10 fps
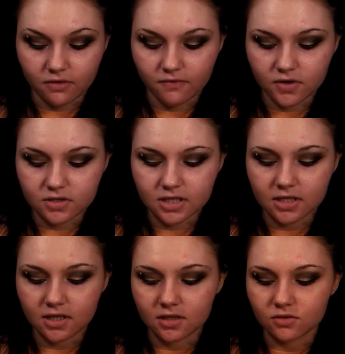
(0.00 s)
The first
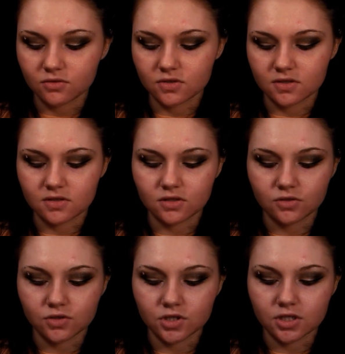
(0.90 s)
kind I use is the
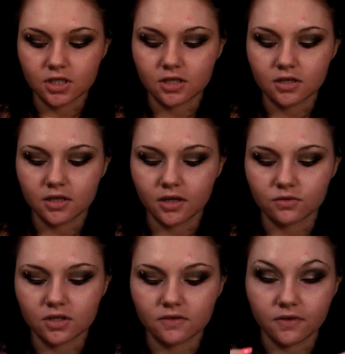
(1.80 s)
Neutrogena
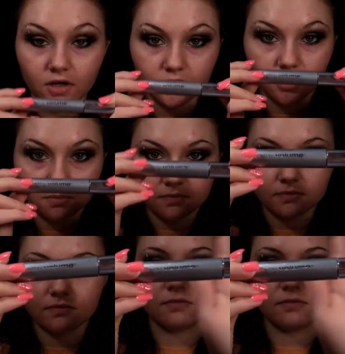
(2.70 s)
Healthy Volume,